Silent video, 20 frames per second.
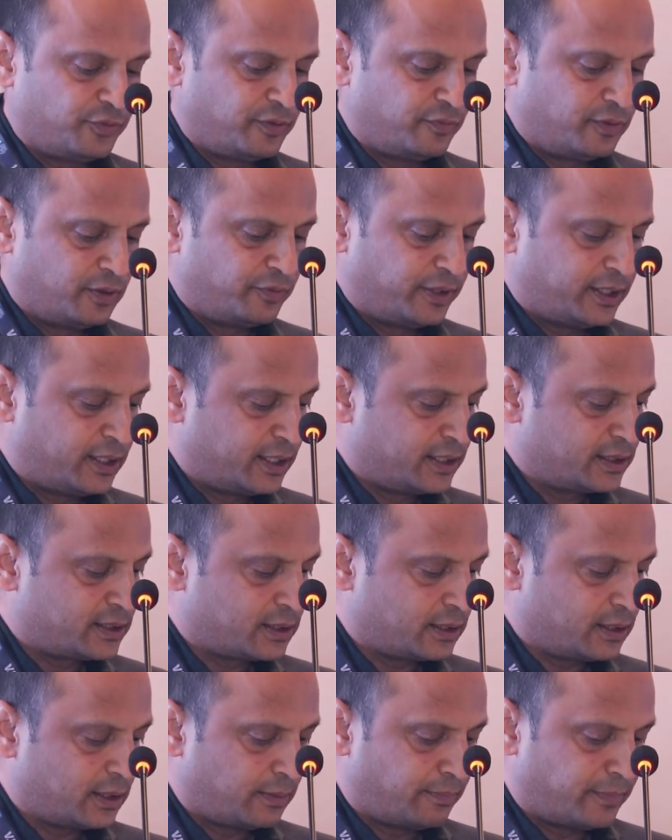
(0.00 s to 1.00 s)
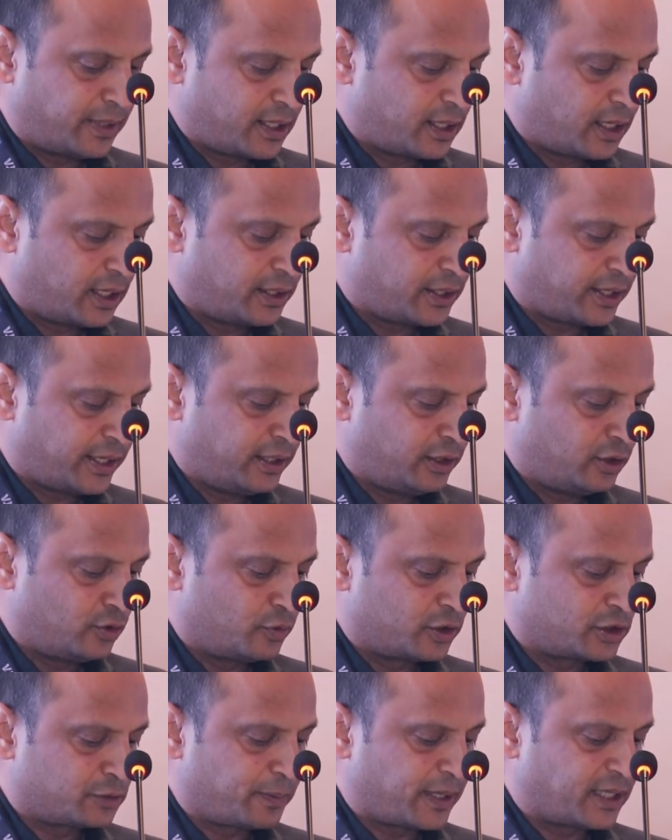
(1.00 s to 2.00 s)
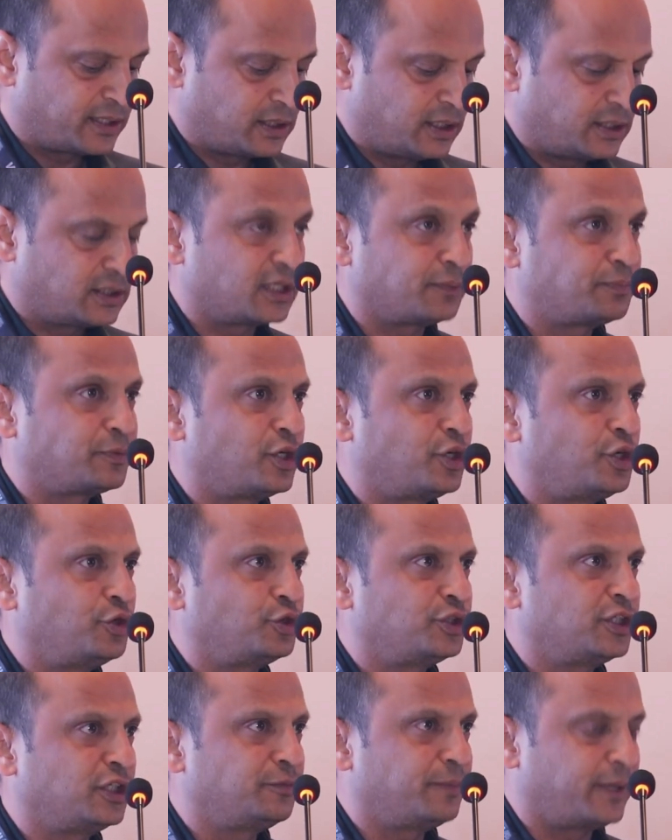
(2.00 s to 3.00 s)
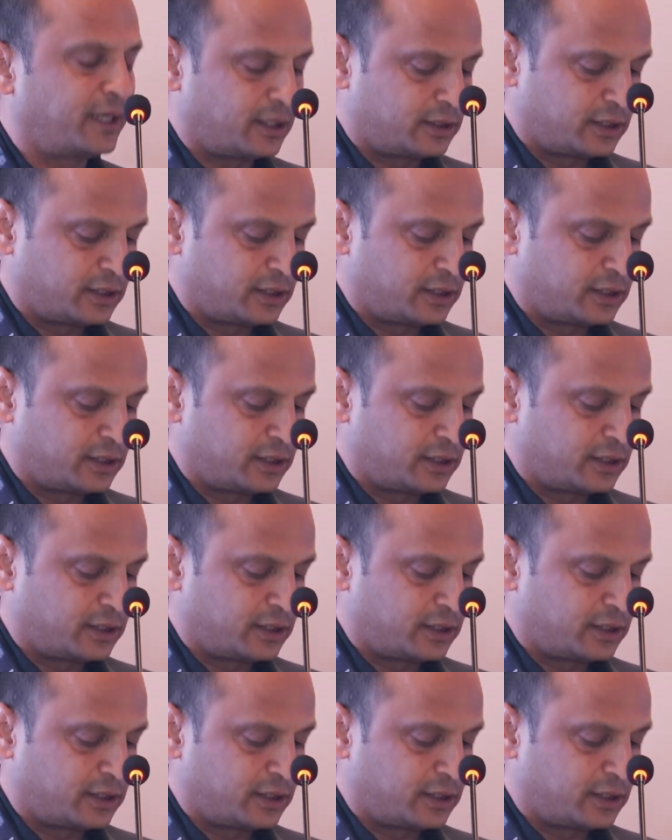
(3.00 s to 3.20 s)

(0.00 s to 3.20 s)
we will witness a mega trend towards plastic substitutions by